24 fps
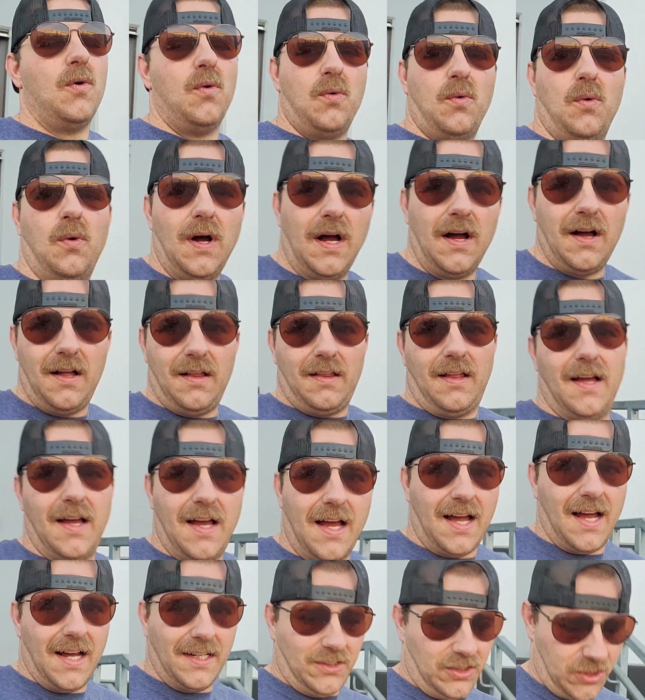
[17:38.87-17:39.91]
Well,
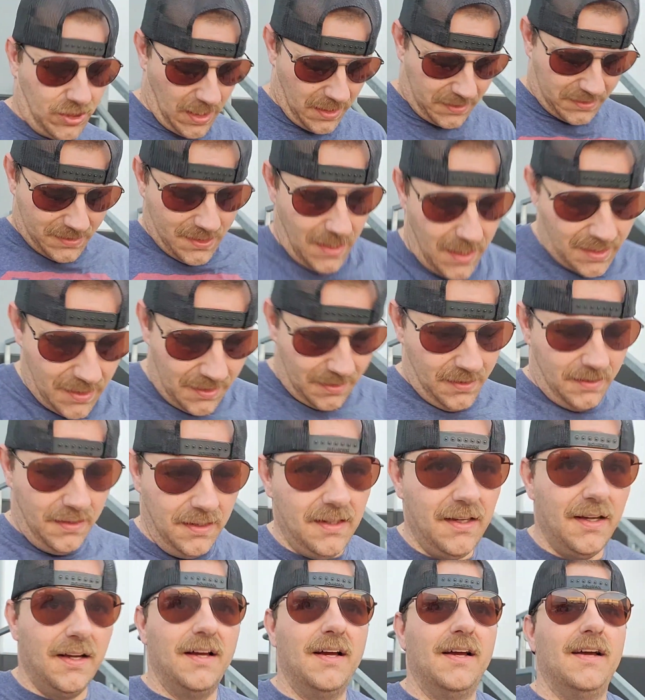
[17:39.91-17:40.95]
I checked in.
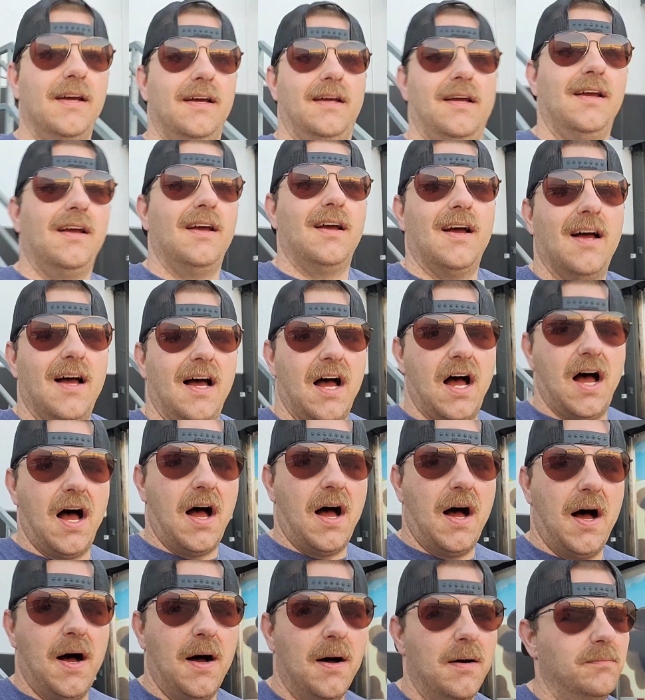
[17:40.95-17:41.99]

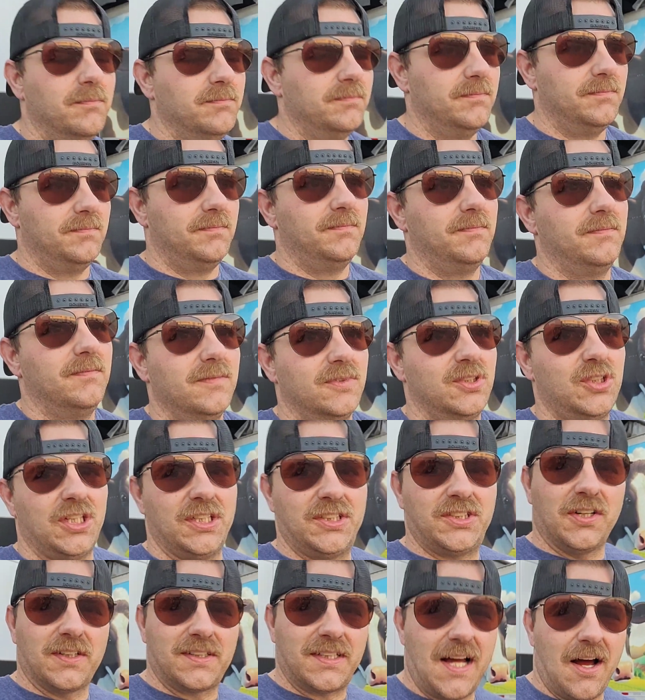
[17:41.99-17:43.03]
Um, she
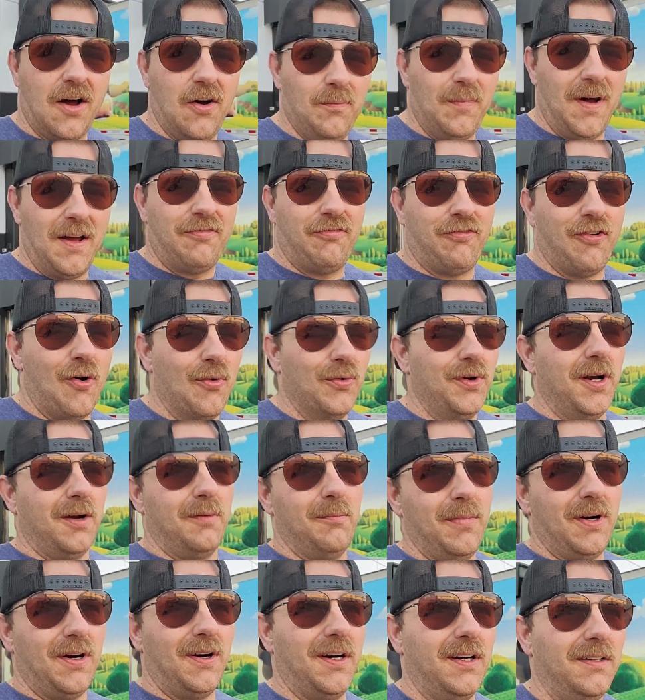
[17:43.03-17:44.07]
took down my phone
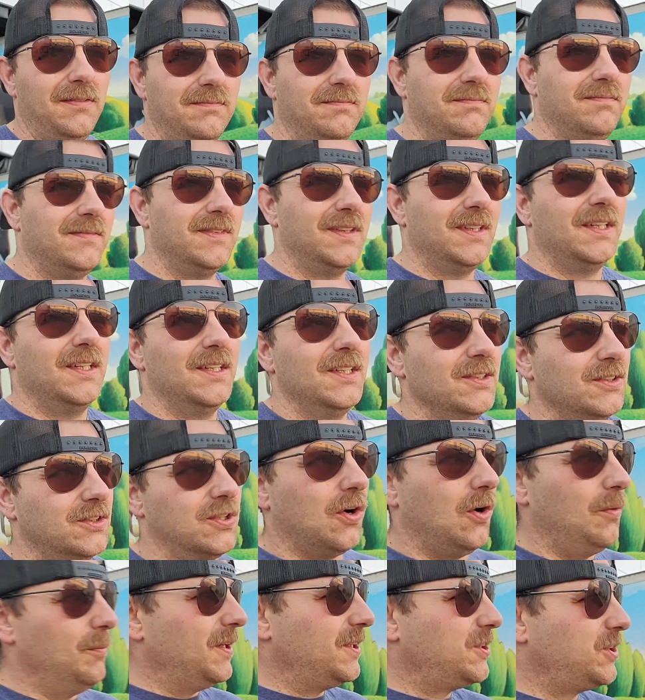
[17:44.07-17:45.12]
number,
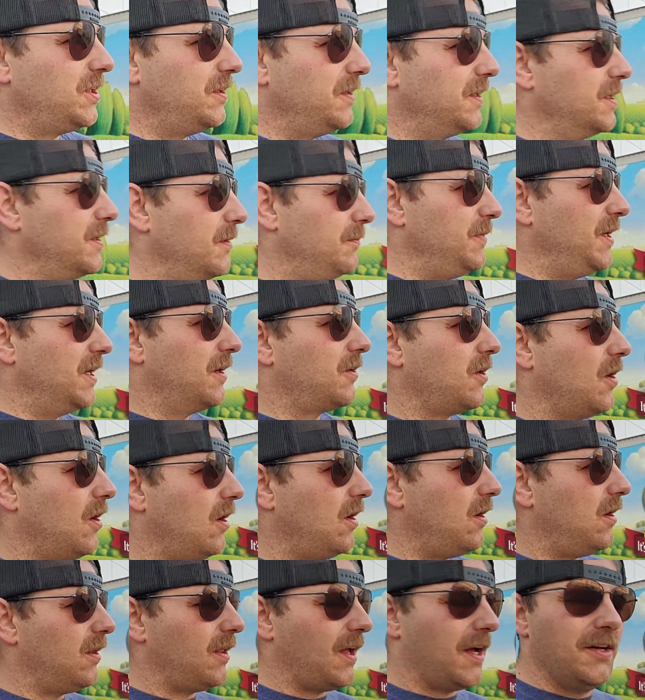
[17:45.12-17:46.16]
told me she would give me a
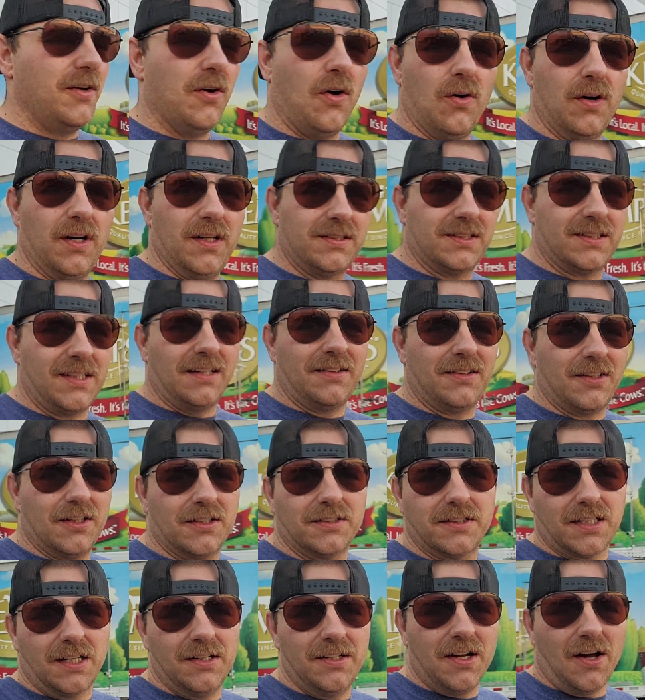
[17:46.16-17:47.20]
call. I noticed that
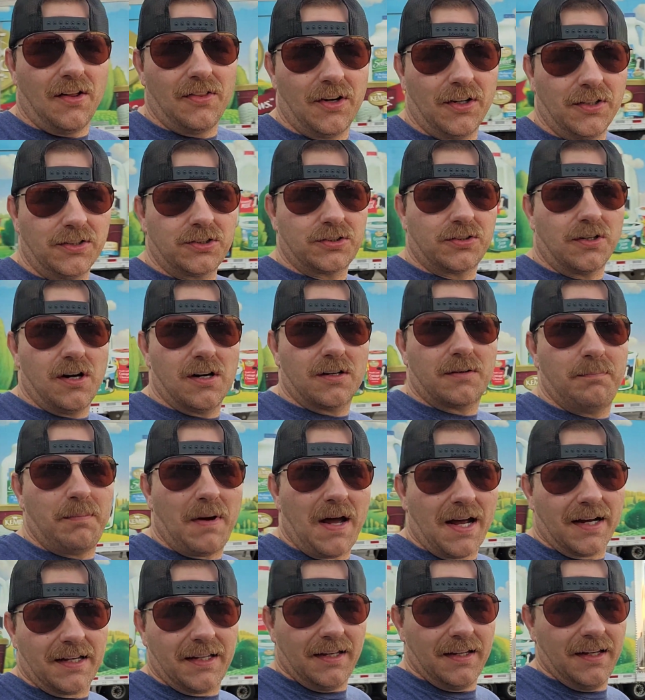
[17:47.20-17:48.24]
there's another truck
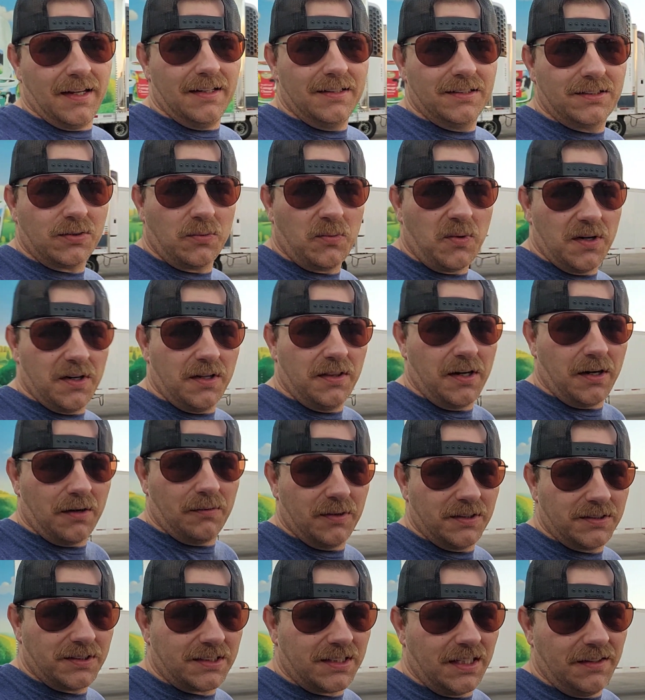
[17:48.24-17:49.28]
backing into one of their
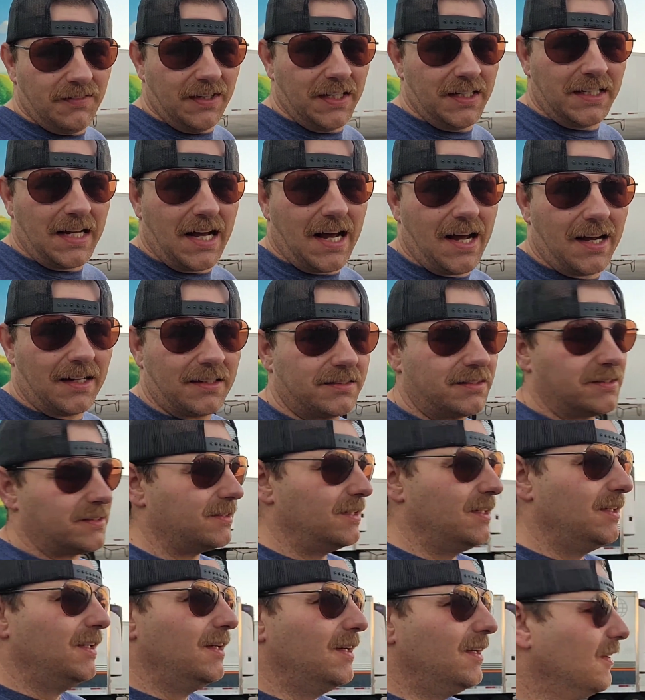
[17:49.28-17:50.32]
receiving docks.
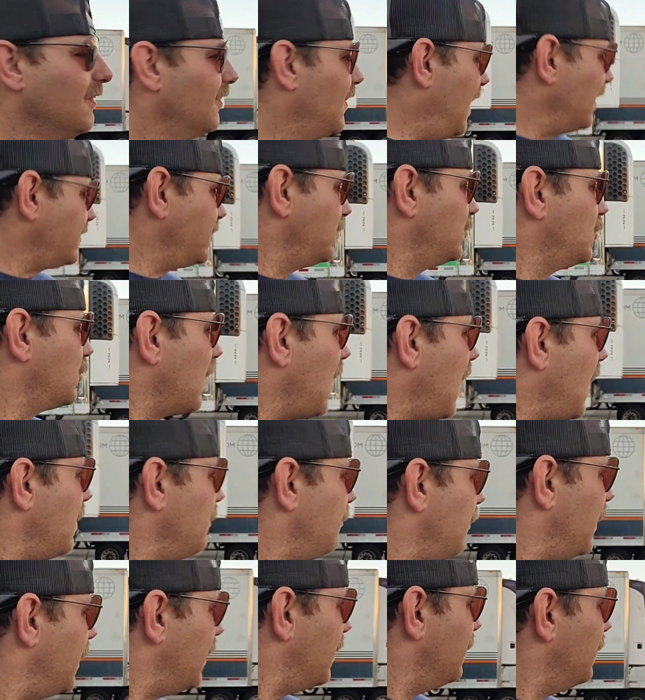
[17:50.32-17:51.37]
That's dry
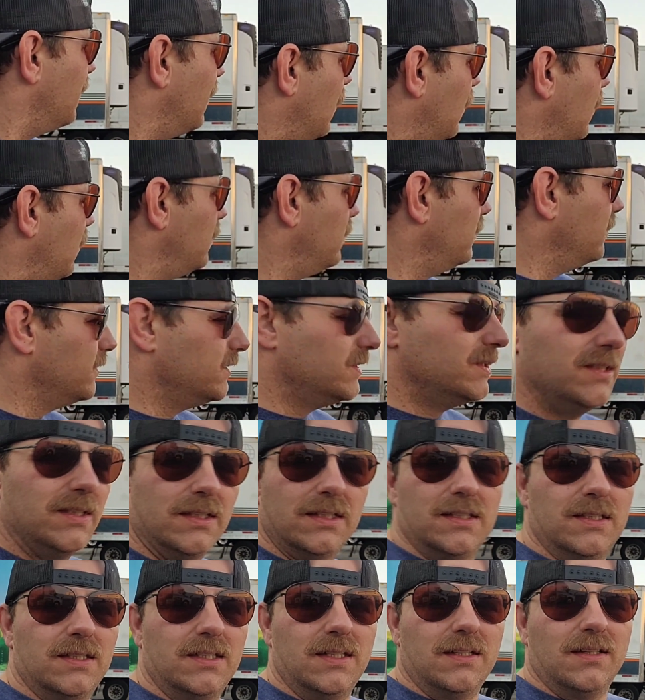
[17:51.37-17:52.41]
van
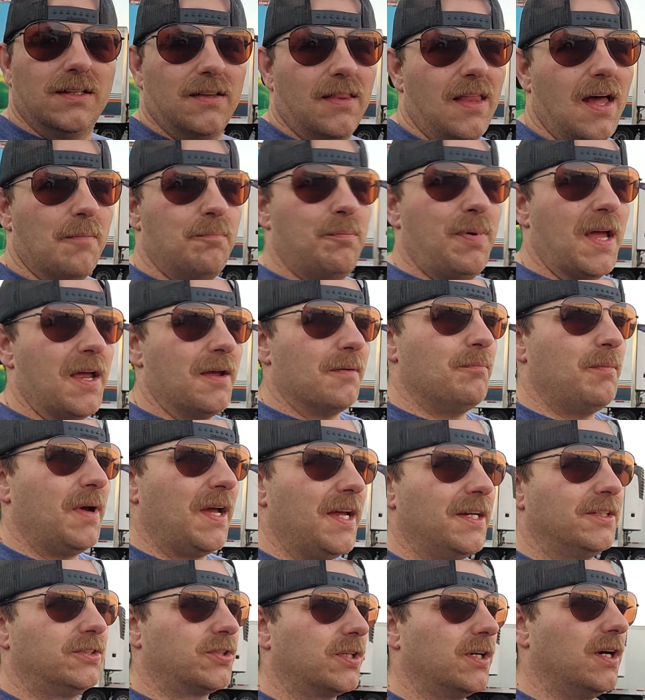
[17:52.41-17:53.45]
though, that Bay and
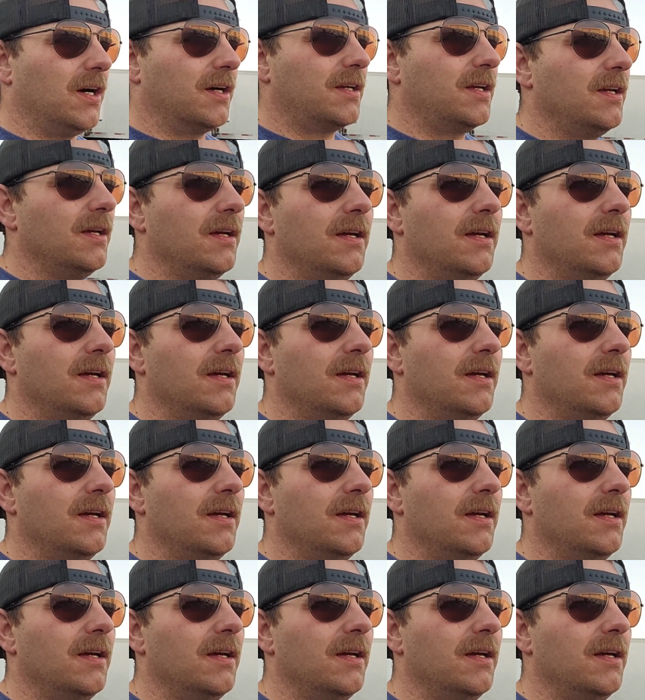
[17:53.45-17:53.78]
Bay truck.